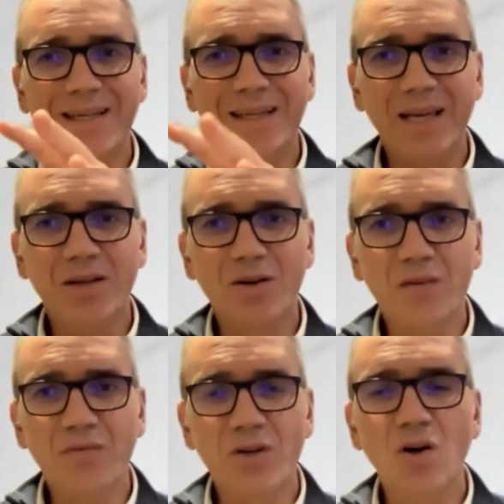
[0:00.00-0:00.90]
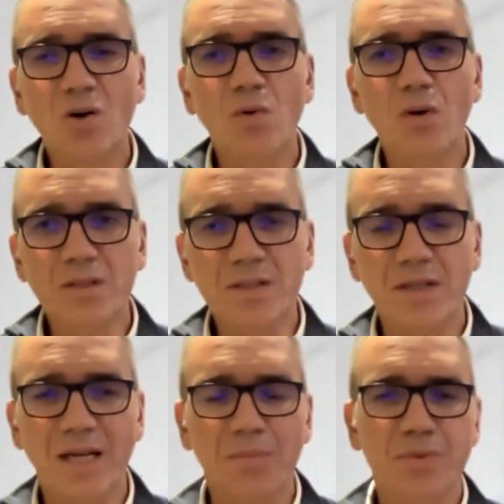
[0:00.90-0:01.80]
they don't even know what is a
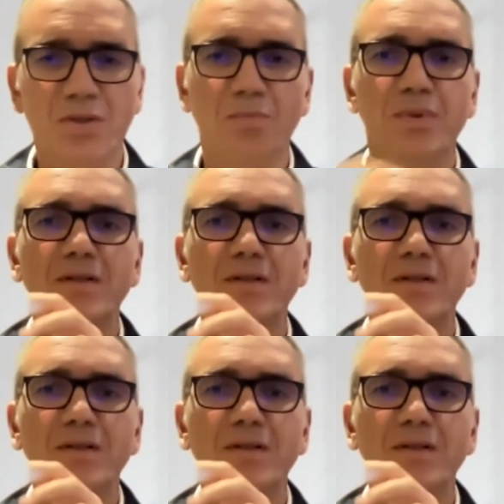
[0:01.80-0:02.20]
laptop.